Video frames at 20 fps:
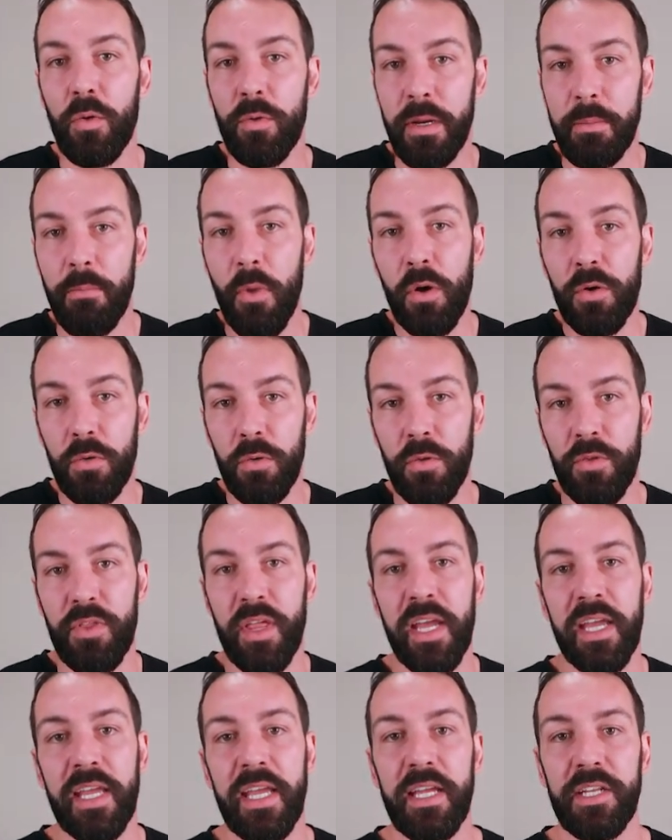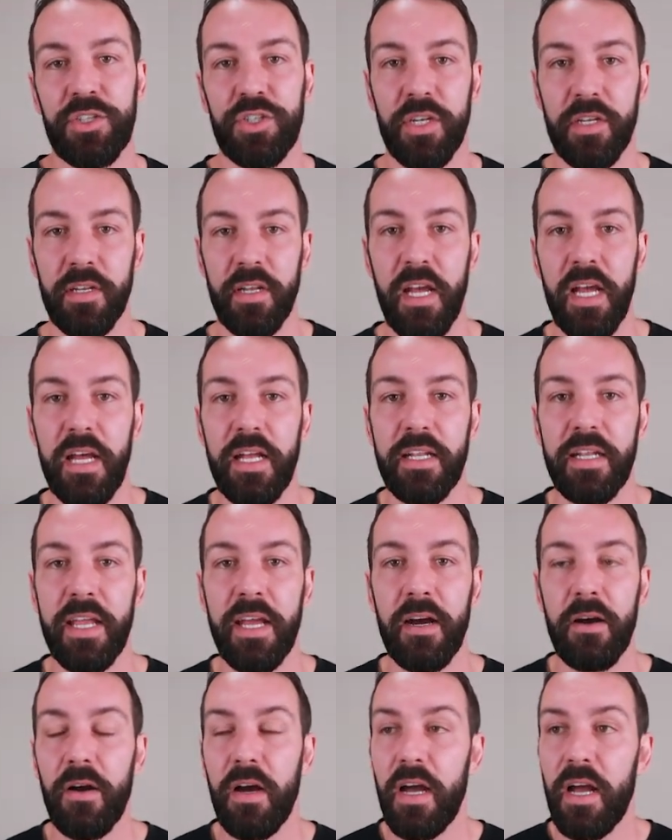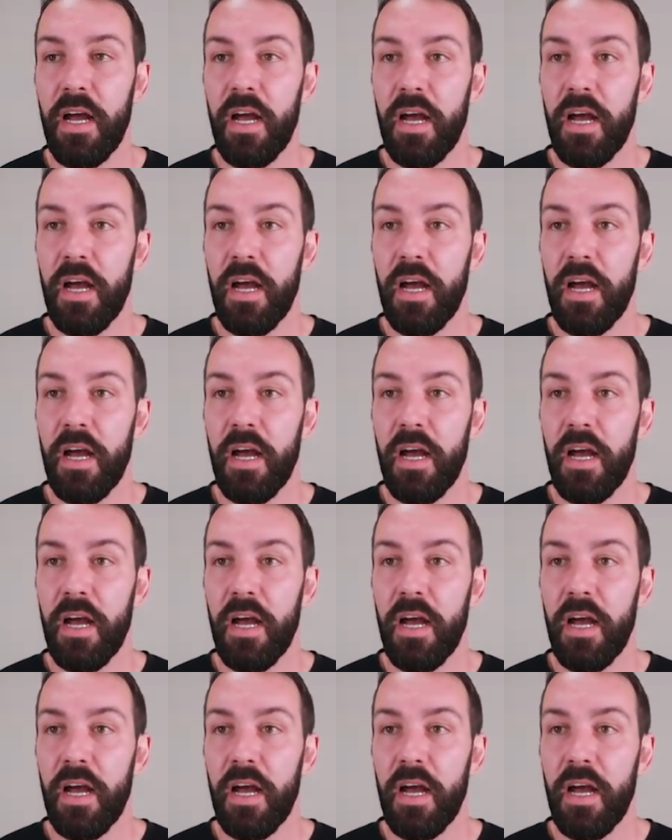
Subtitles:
remodel their kitchen. Now,